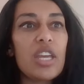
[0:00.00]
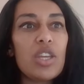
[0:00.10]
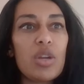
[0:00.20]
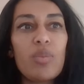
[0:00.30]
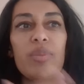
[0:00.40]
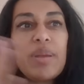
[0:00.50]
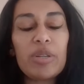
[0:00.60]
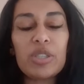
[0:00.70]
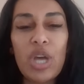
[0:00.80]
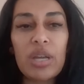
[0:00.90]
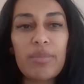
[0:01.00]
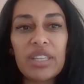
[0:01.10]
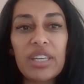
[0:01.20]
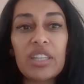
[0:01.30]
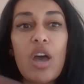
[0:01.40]
you know, when people are talking
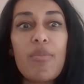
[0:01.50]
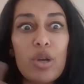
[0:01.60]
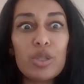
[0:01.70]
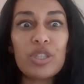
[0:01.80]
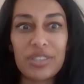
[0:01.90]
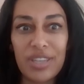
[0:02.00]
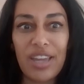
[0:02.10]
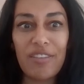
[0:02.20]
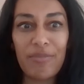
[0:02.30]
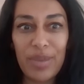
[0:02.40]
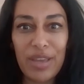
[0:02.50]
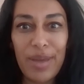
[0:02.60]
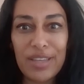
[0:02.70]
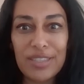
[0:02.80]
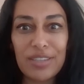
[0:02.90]
about like the emotional side of
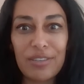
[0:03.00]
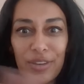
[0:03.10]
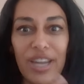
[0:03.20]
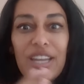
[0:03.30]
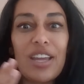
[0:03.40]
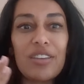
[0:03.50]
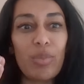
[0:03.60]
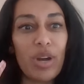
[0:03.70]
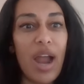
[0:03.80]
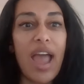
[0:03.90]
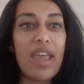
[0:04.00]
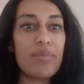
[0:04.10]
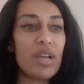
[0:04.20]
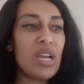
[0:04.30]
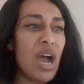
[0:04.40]
PMS, right? Where
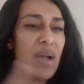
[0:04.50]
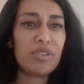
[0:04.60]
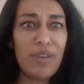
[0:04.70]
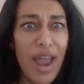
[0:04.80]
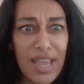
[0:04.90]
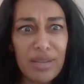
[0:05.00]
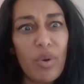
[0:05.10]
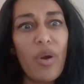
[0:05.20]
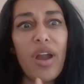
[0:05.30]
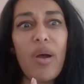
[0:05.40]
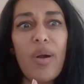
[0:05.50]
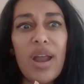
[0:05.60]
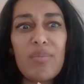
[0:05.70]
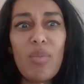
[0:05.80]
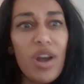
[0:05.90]
I'm crying more, or
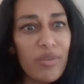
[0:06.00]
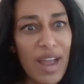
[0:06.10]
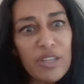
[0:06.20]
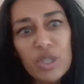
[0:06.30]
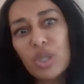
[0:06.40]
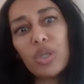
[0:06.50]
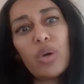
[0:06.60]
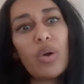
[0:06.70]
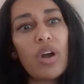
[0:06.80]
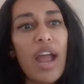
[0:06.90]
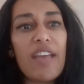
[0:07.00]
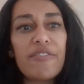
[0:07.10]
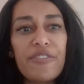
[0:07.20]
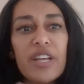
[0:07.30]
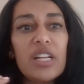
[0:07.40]
I'm more irrational, or I
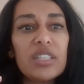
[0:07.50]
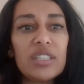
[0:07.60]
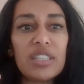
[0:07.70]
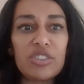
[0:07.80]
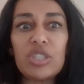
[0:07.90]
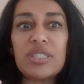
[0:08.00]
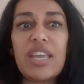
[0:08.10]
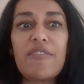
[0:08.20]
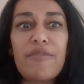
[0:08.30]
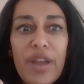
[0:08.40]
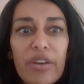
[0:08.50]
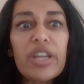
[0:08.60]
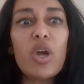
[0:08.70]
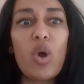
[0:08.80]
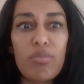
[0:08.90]
feel just like
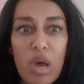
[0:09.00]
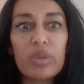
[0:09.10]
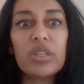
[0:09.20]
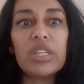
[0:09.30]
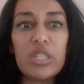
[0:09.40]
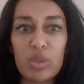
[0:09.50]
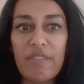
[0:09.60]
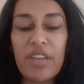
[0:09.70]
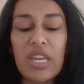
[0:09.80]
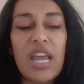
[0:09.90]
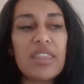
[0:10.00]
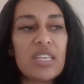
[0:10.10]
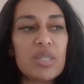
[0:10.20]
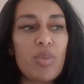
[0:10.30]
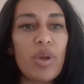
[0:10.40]
very hormonally driven at
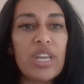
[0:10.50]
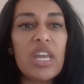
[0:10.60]
this point.